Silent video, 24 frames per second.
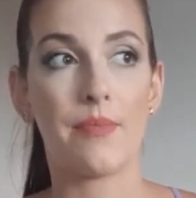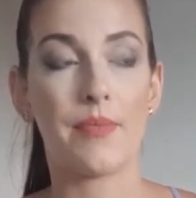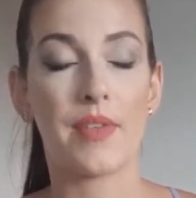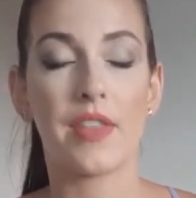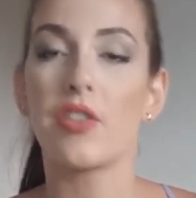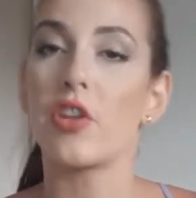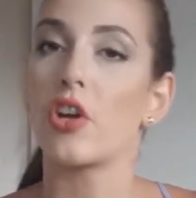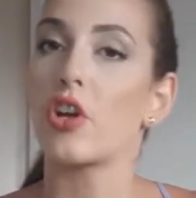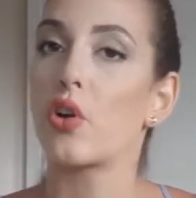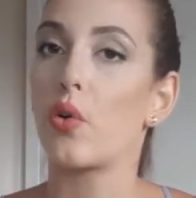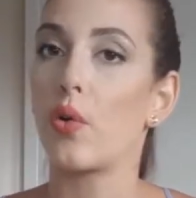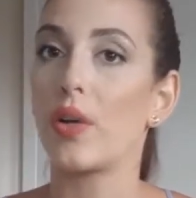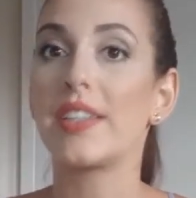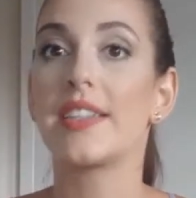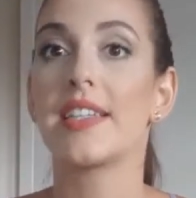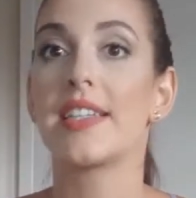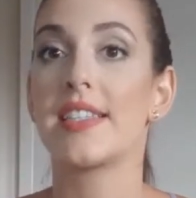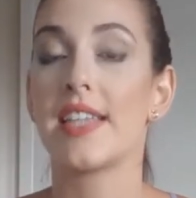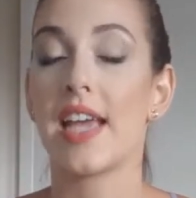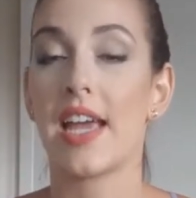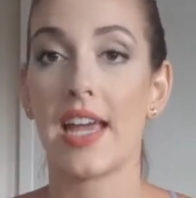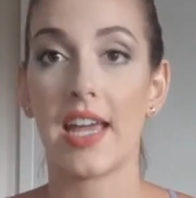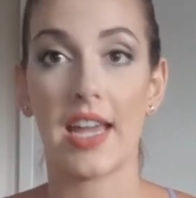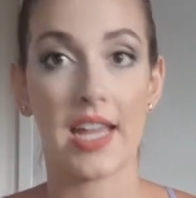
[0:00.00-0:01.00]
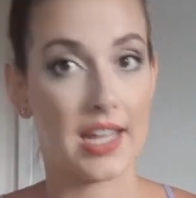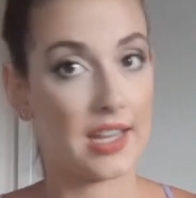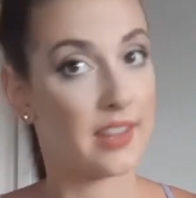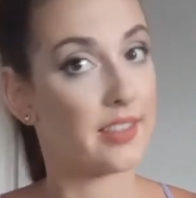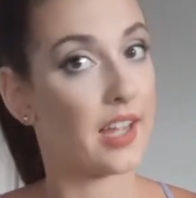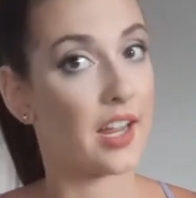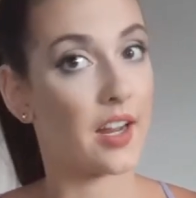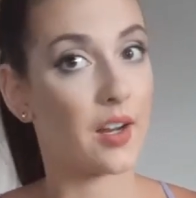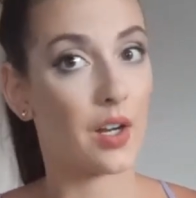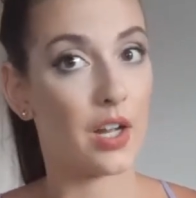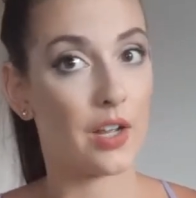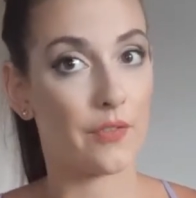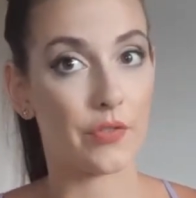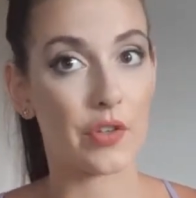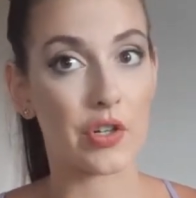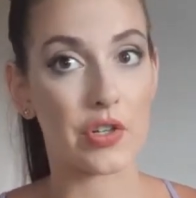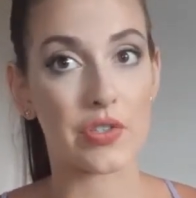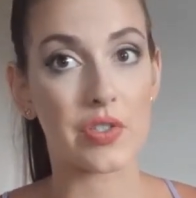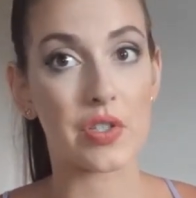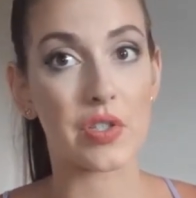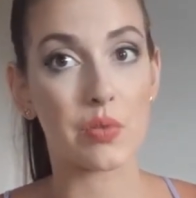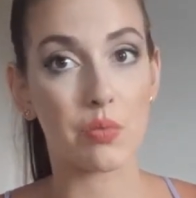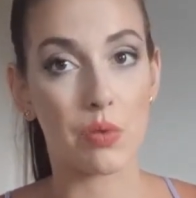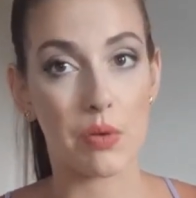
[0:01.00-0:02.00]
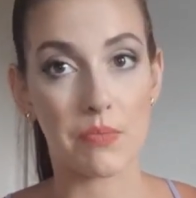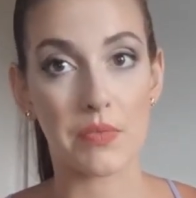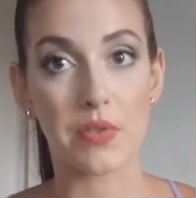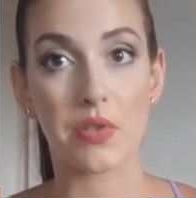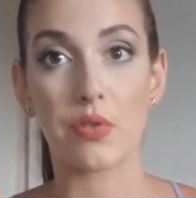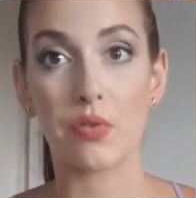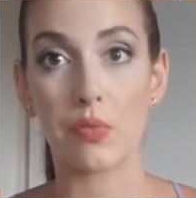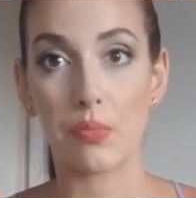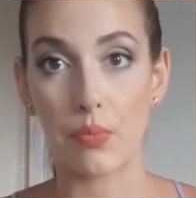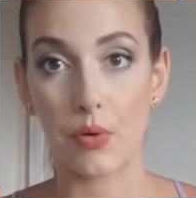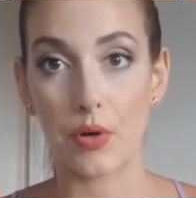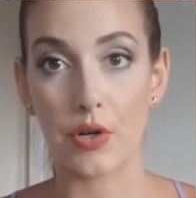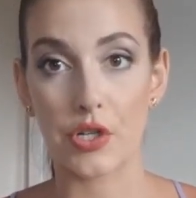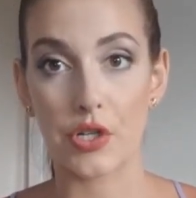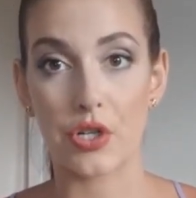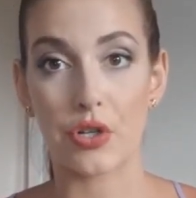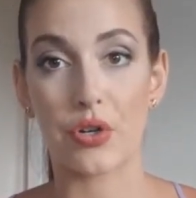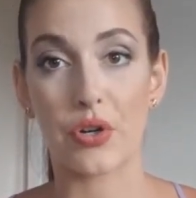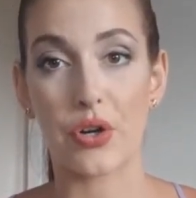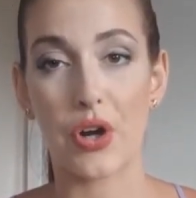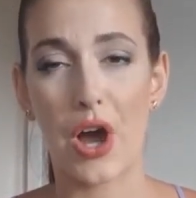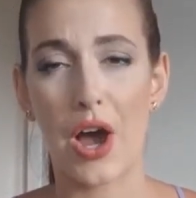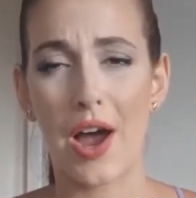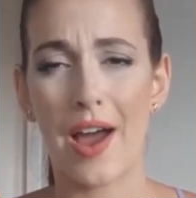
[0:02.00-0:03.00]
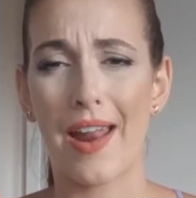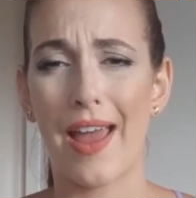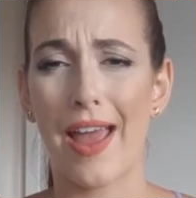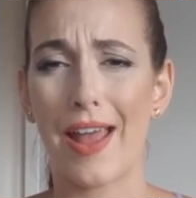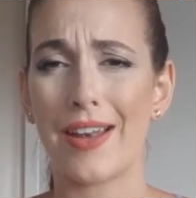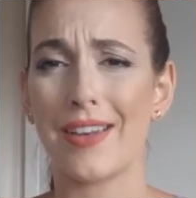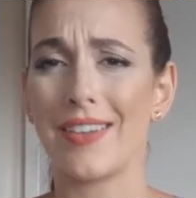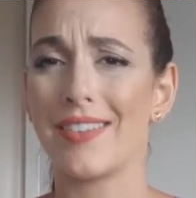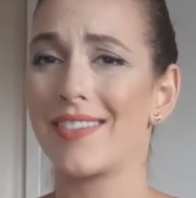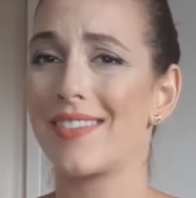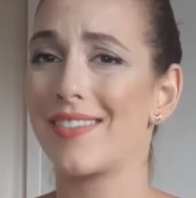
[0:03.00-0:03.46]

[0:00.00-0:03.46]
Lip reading: They're going to say in there if there's a swimsuit portion or not, and